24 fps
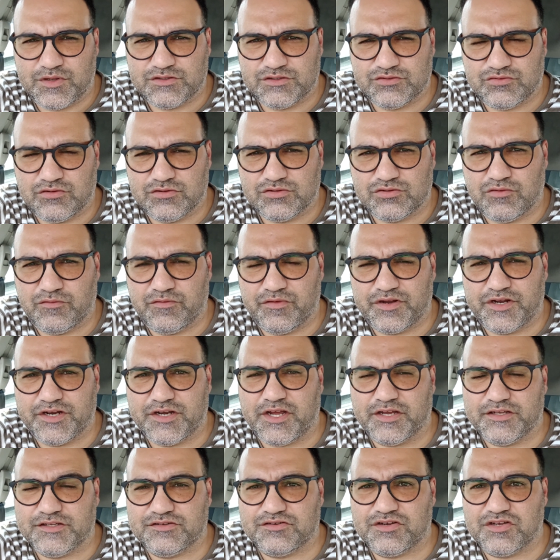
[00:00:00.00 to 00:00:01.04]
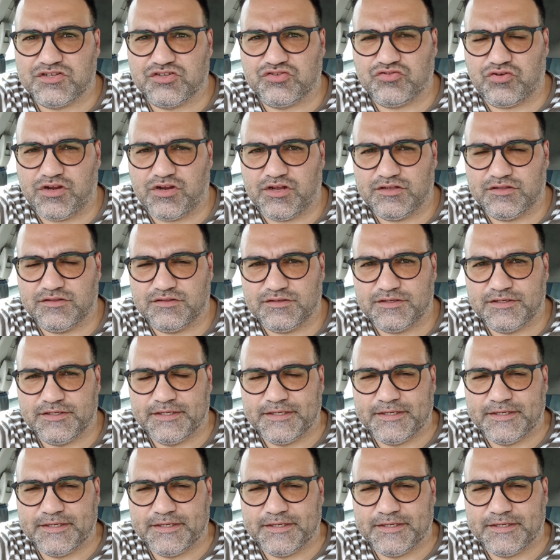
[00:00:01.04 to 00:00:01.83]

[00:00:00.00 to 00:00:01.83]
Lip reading: There's also a very nice restaurant.